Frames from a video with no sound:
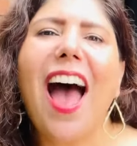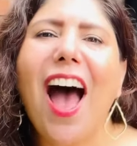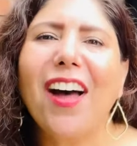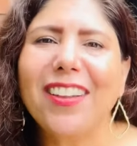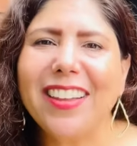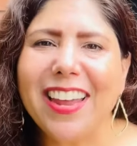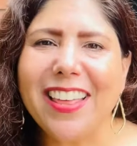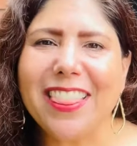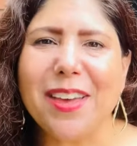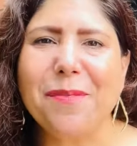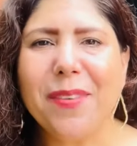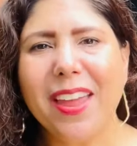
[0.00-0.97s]
I'll link
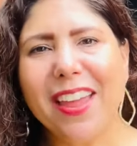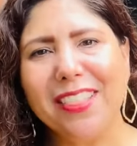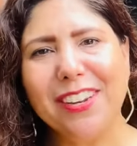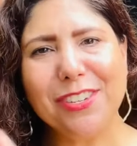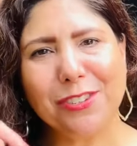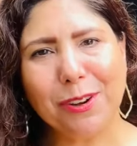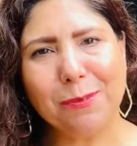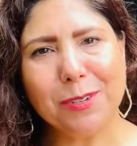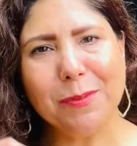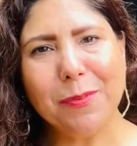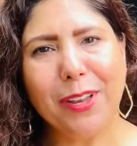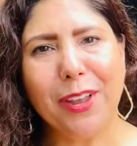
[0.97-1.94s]
them in the
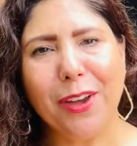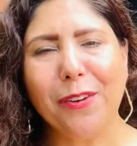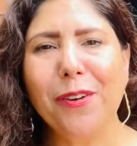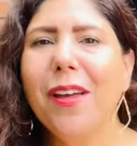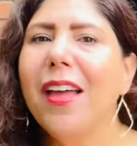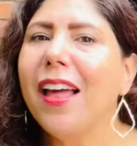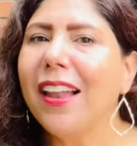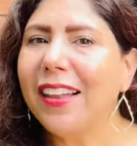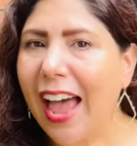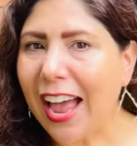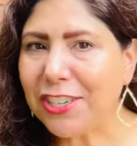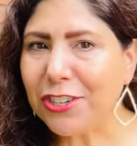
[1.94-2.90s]
description below.
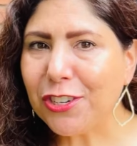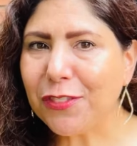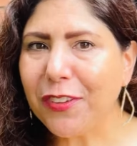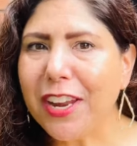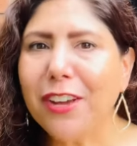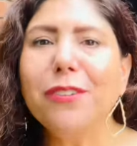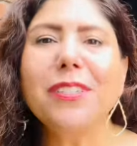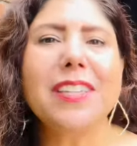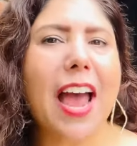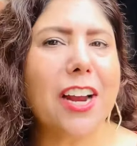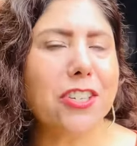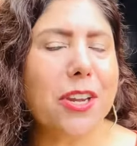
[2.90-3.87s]
Last year's video is
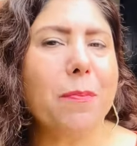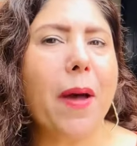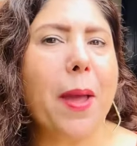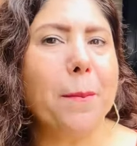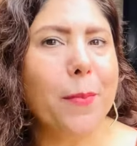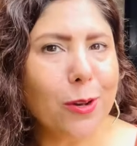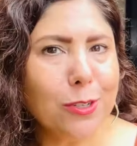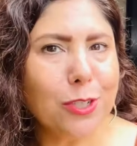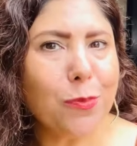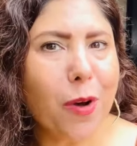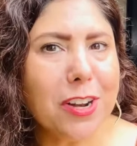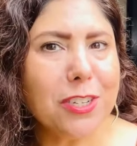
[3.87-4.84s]
actually my
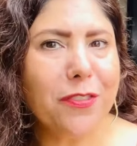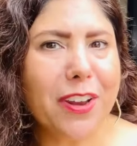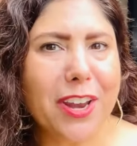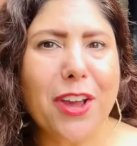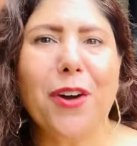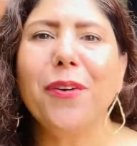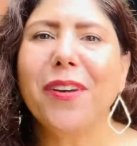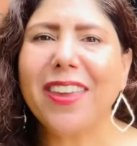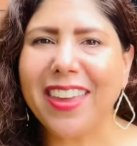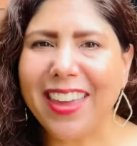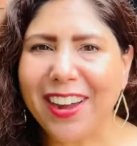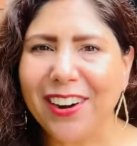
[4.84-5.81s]
most watched video
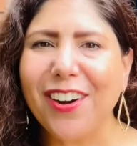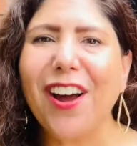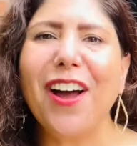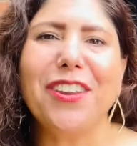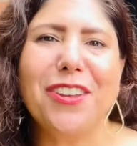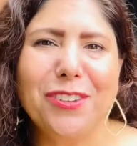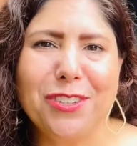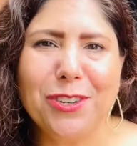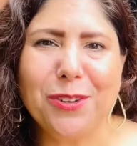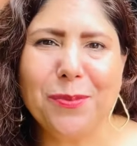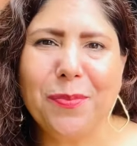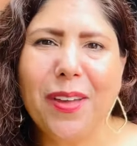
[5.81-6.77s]
here on
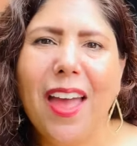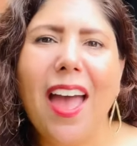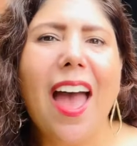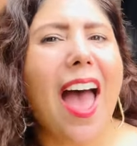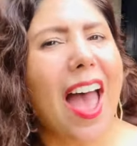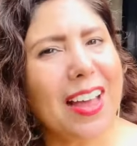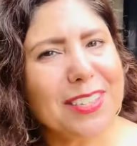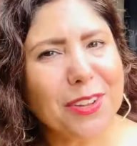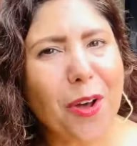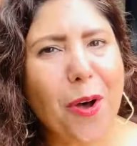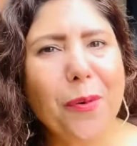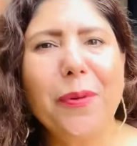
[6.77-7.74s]
YouTube. As
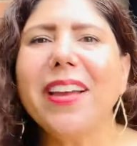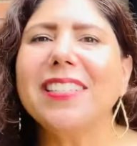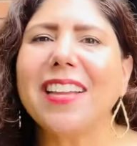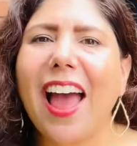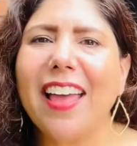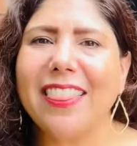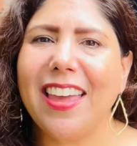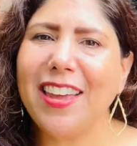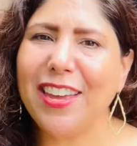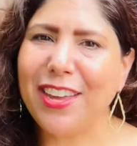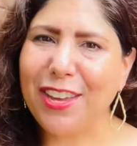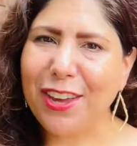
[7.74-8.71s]
always, I
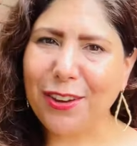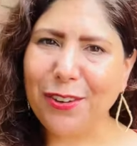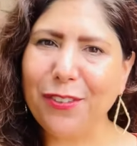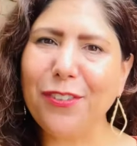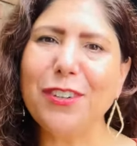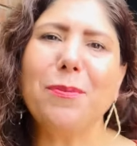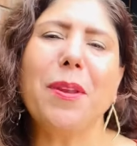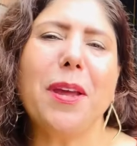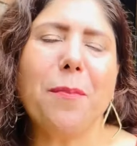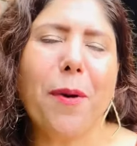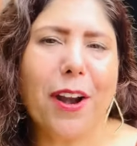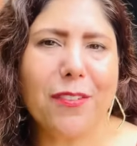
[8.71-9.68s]
thank you for spending
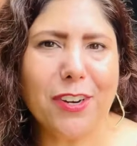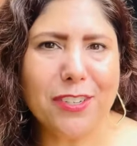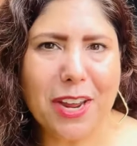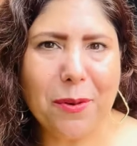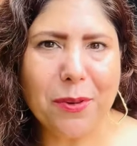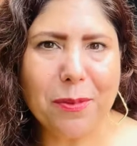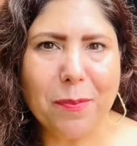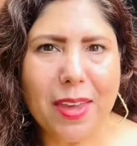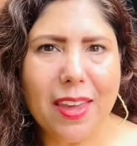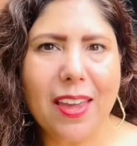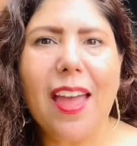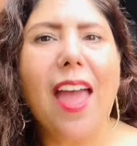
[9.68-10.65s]
a part of your day with
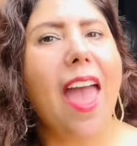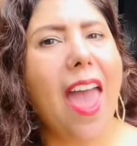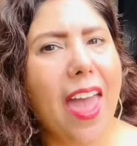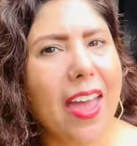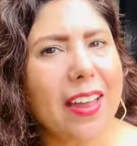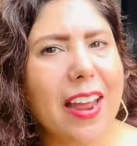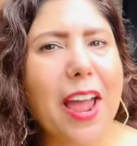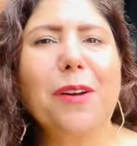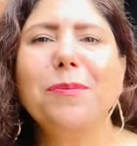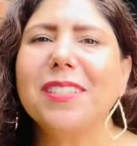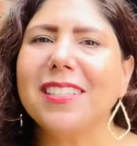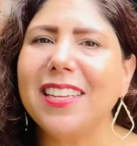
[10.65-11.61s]
me, and I
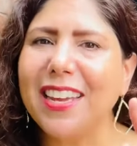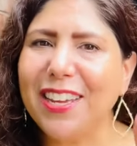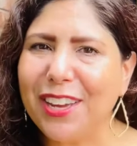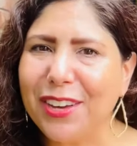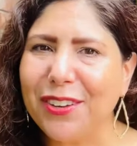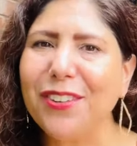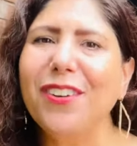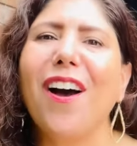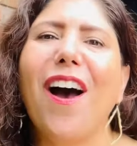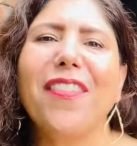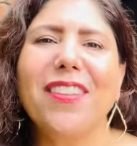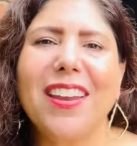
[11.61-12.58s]
hope to see you
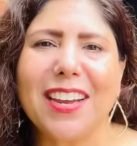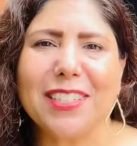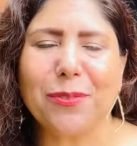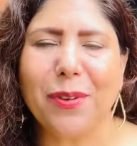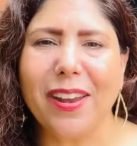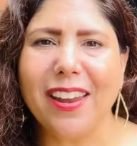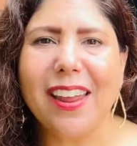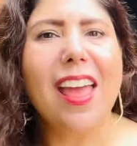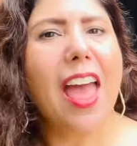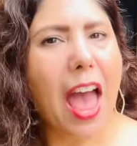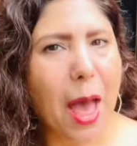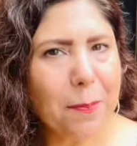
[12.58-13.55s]
on the next one.
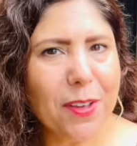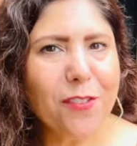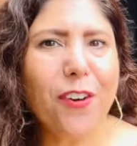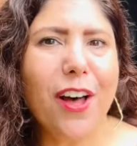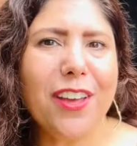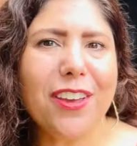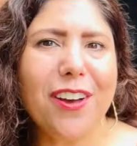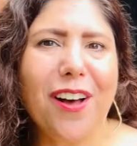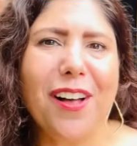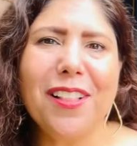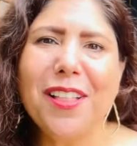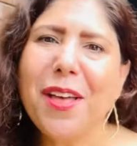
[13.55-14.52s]
Happy fall,
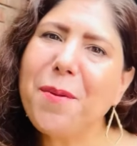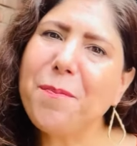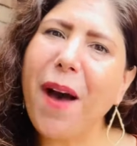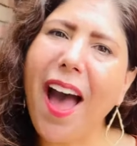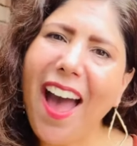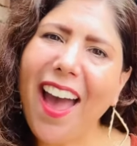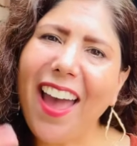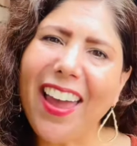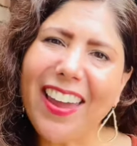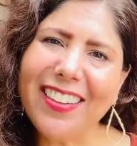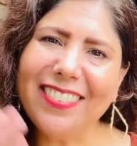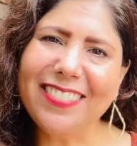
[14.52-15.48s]
y'all.
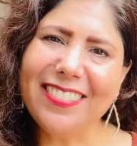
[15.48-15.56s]
Bye.